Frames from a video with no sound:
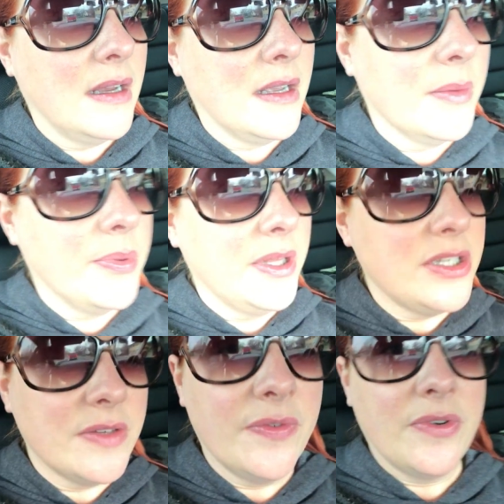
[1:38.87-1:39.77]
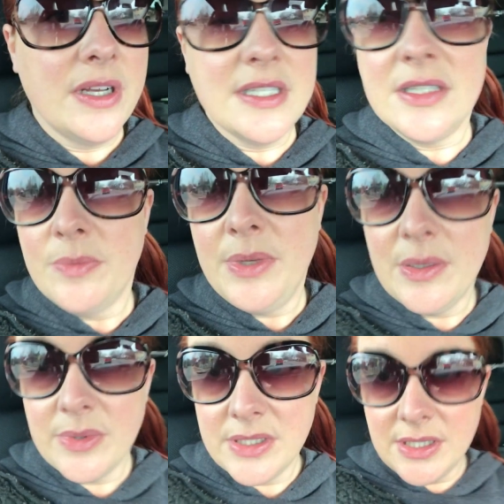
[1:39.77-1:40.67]
a completion for us to be
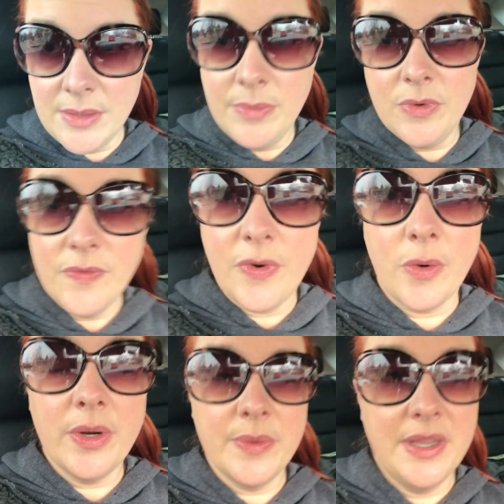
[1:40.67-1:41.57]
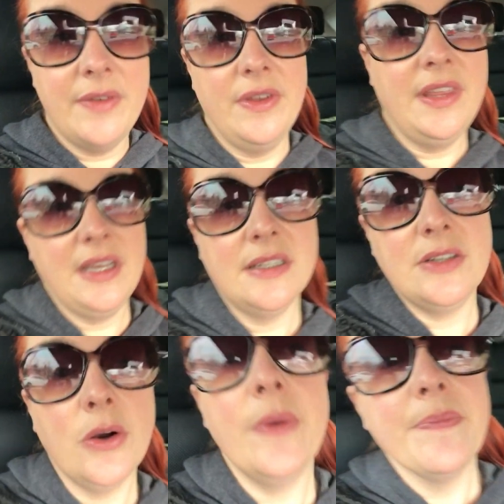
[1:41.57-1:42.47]
able to move forward with everything.
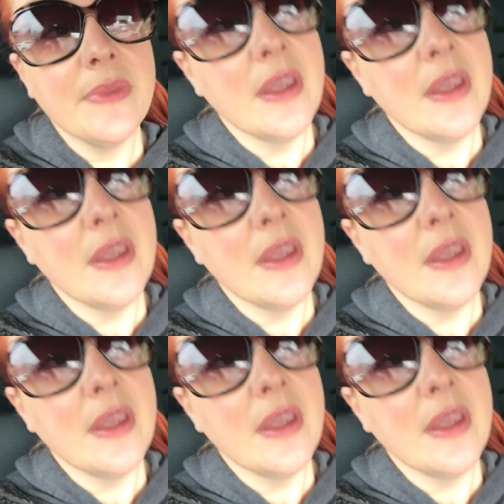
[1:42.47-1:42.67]
So